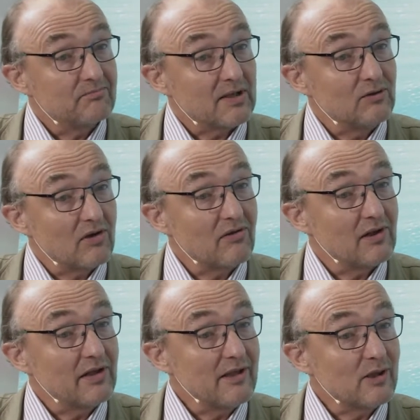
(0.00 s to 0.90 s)
but not
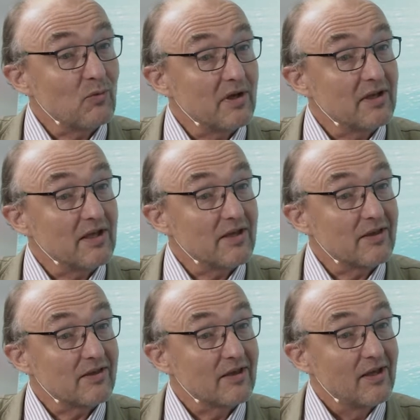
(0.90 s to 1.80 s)
the least one,
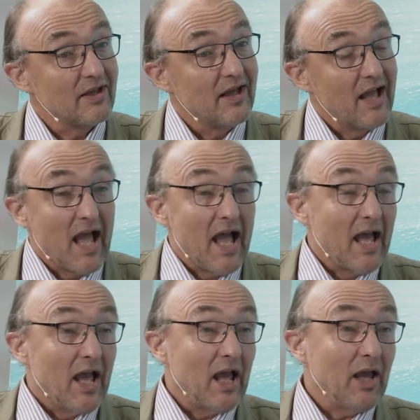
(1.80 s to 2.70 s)
is
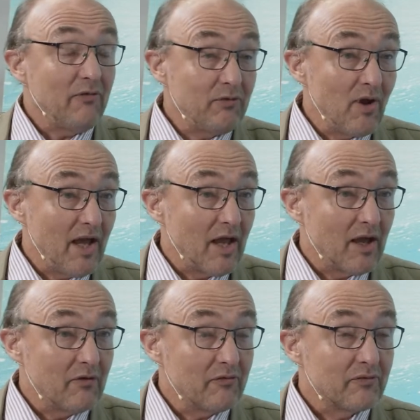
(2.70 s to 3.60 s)
if you
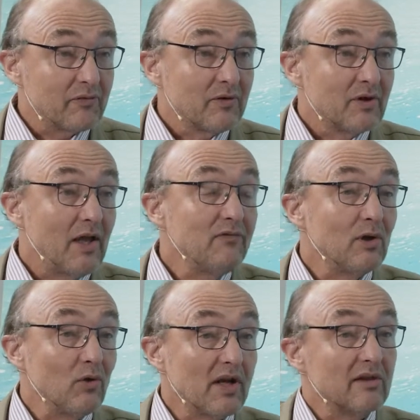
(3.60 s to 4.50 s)

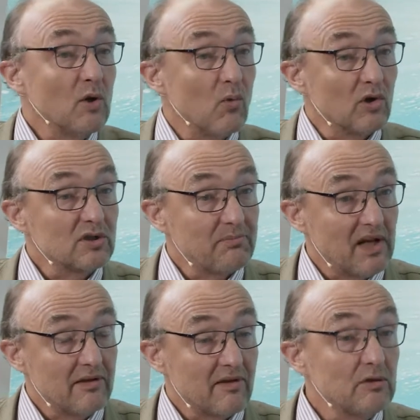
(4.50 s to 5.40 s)
look at your water
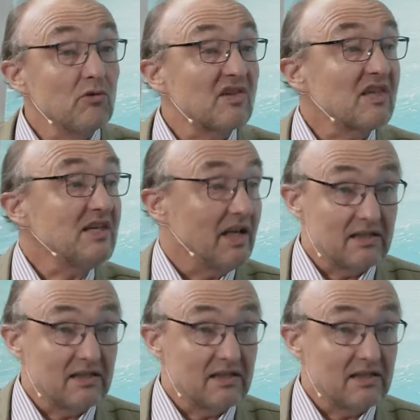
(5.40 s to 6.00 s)
balance and you see